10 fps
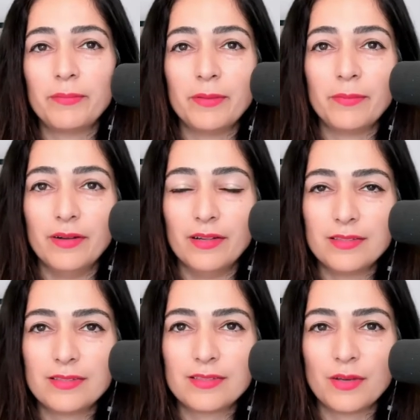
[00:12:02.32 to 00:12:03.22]
people.
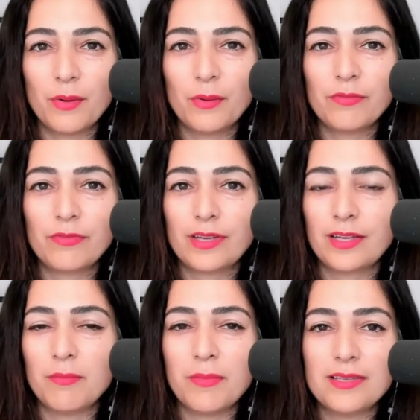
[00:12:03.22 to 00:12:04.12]
It's so
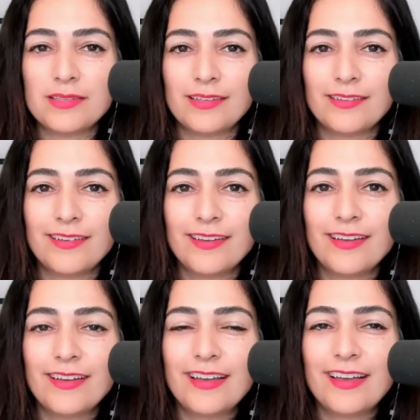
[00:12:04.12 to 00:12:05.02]
freaking amazing.
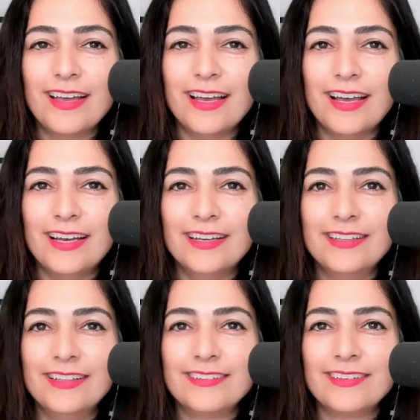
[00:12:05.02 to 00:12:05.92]

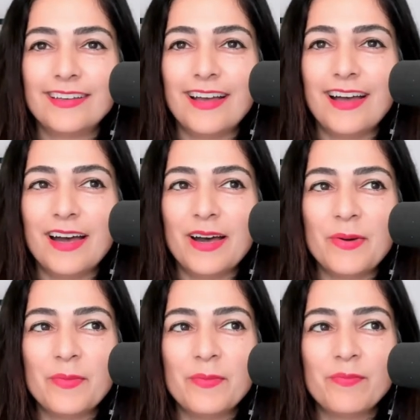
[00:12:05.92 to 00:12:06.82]
And
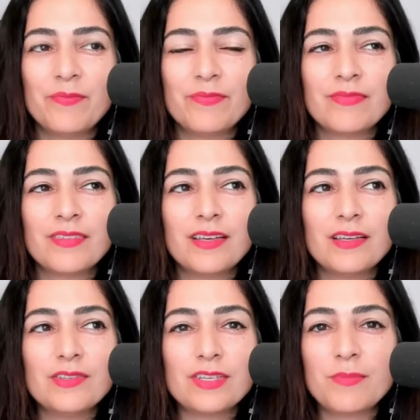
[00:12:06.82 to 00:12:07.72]
uh,
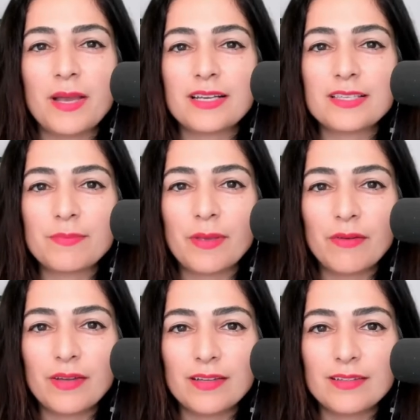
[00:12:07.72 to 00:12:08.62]
just by
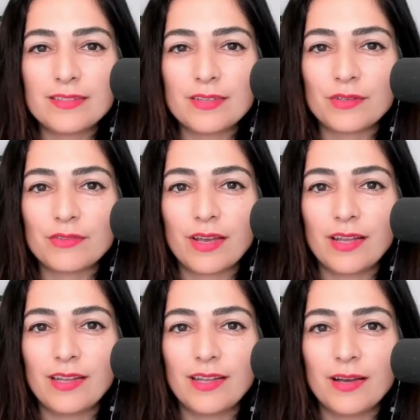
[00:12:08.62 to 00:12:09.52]
experience, your
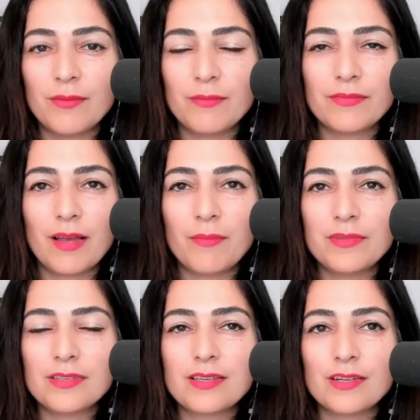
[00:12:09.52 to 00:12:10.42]
training, I'm, I'm
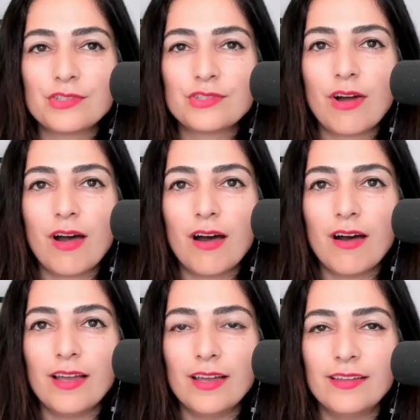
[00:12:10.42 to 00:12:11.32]
in such
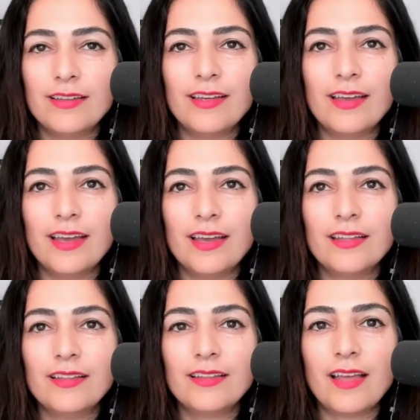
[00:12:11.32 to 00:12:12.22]
awe and,
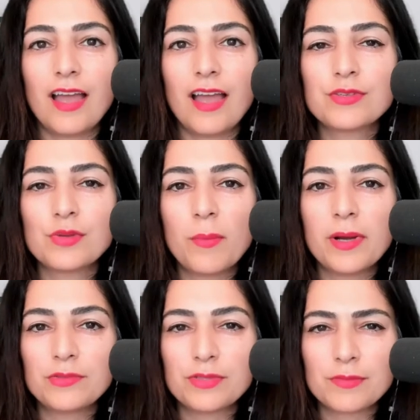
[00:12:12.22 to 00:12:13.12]
and I have so
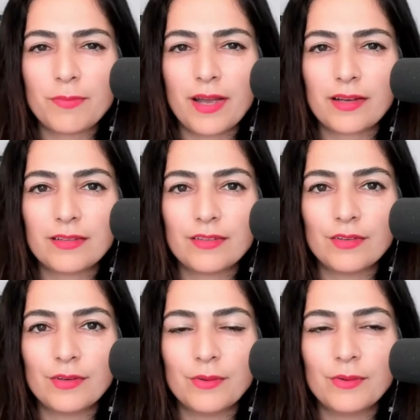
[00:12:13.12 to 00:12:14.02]
much respect
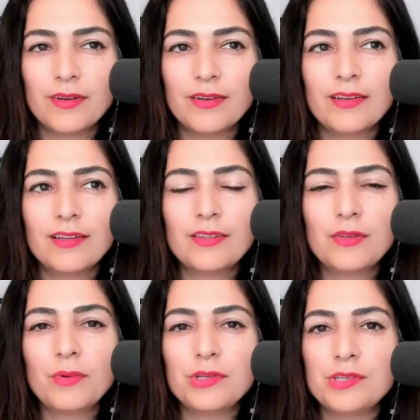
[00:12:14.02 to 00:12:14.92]
to,
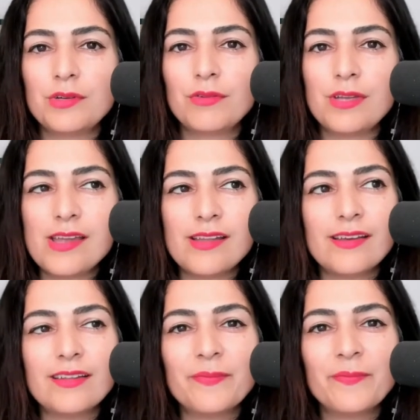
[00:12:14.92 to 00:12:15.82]
to what you created.